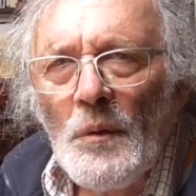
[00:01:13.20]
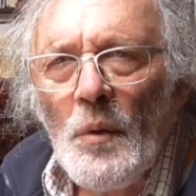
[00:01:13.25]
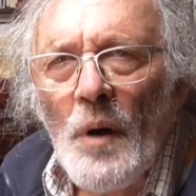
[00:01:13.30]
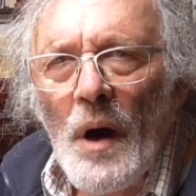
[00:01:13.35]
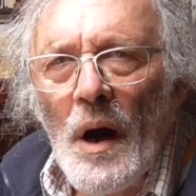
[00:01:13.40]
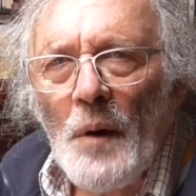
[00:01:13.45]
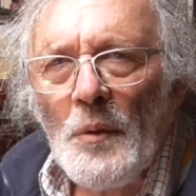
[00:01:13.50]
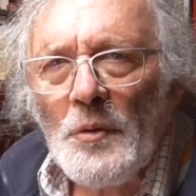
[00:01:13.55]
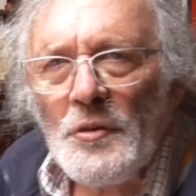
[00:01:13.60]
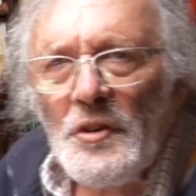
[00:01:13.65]

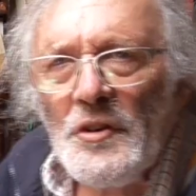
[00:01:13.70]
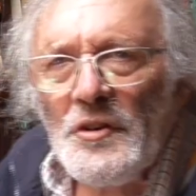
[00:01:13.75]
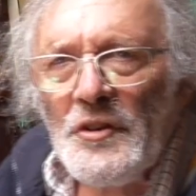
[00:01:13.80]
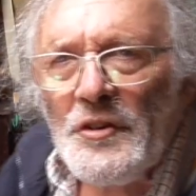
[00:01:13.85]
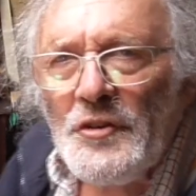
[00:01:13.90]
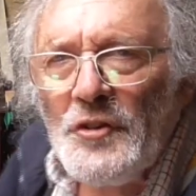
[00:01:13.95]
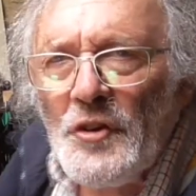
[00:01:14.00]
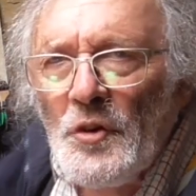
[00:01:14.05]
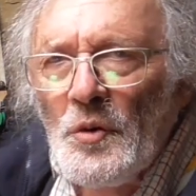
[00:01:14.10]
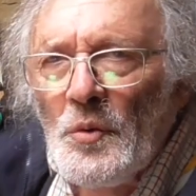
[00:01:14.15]
what I was going
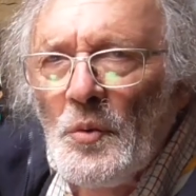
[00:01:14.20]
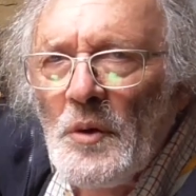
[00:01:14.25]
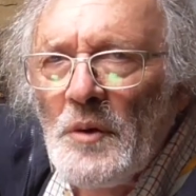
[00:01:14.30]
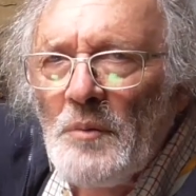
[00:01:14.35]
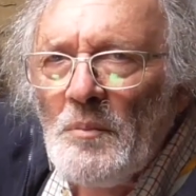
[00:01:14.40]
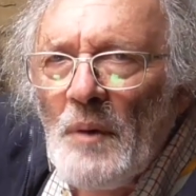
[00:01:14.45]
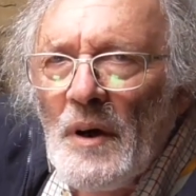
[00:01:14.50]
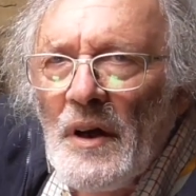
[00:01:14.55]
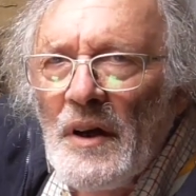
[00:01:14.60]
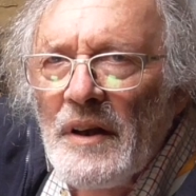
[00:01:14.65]
to do
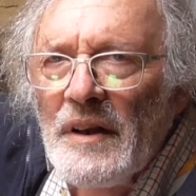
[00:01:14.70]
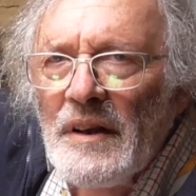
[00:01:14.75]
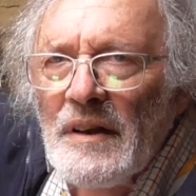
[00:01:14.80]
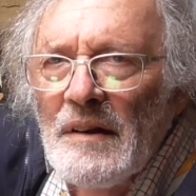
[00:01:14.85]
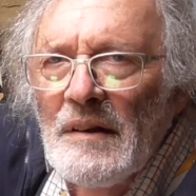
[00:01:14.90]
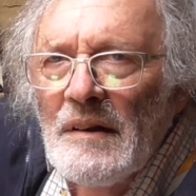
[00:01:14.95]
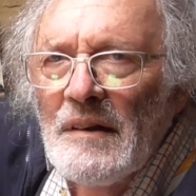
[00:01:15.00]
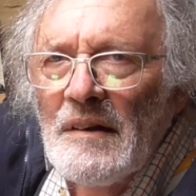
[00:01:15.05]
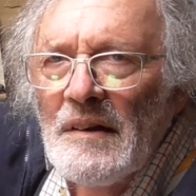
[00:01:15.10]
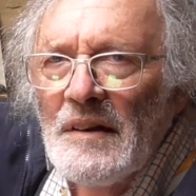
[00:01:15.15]
with my
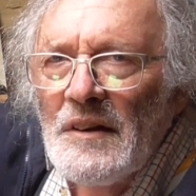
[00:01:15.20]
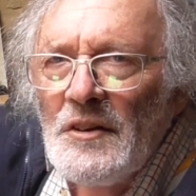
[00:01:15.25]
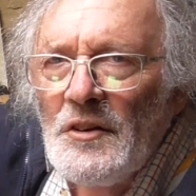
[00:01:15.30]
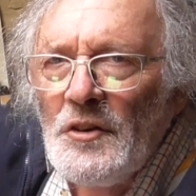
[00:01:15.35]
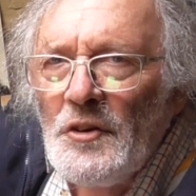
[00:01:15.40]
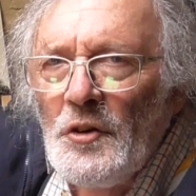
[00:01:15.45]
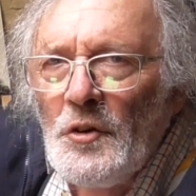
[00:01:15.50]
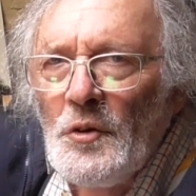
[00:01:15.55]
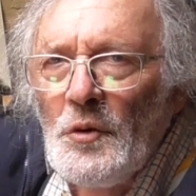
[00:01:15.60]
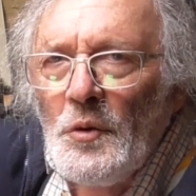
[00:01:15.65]

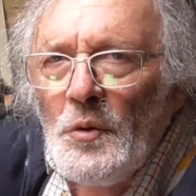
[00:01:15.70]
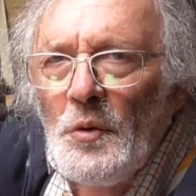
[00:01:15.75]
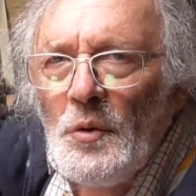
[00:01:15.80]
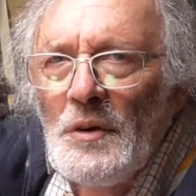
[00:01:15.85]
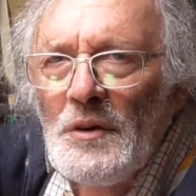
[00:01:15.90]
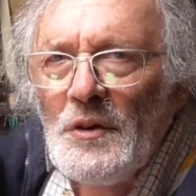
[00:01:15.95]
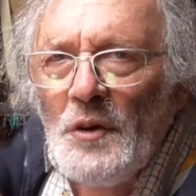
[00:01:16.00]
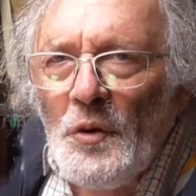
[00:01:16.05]
new